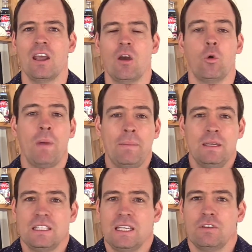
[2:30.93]
or maybe
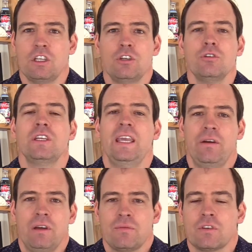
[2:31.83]
it's even you
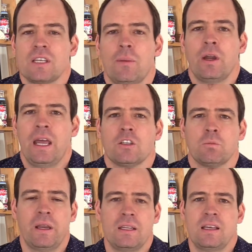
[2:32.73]
caring for someone else,
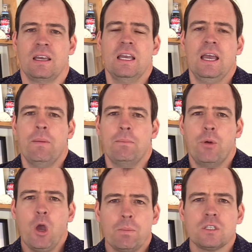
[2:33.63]
but it's a
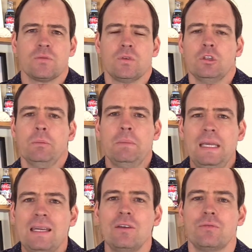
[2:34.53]
purposeful,
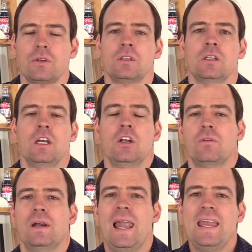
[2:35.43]
meaningful
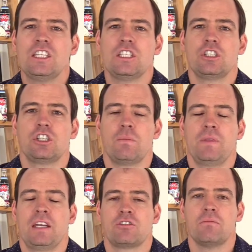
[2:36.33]
relationship
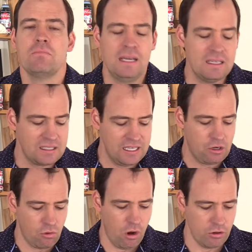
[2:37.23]
that tremendously
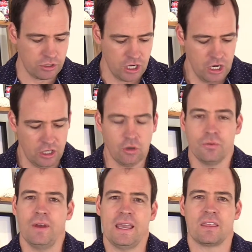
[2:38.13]
grows your
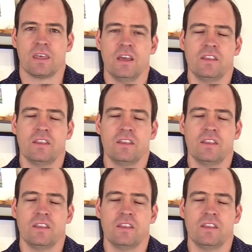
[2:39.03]
faith.